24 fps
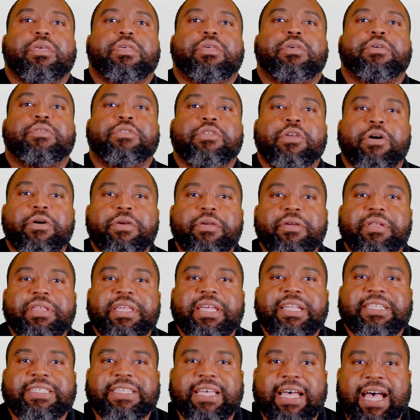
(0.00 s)
You know you
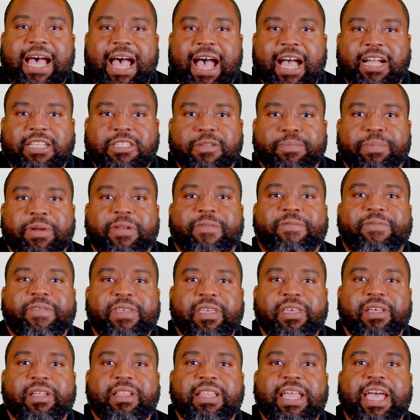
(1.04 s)
need to act but
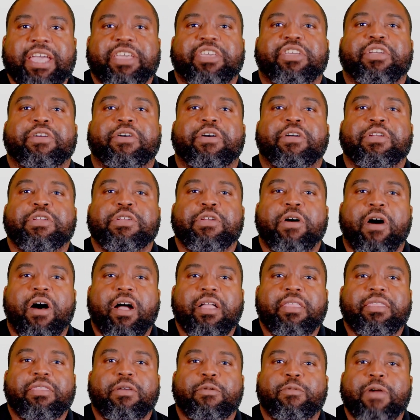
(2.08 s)
feel like you're
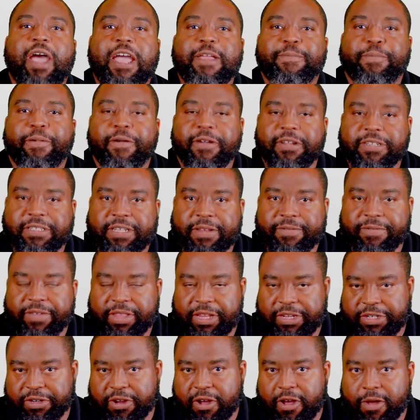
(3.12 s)
not the right person for
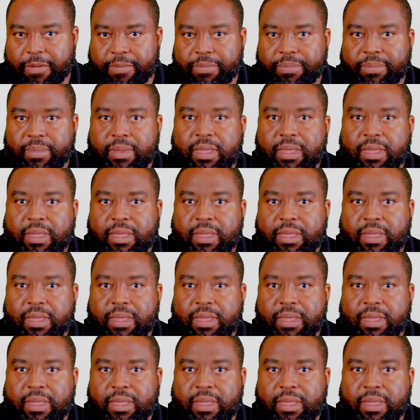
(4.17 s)
the job.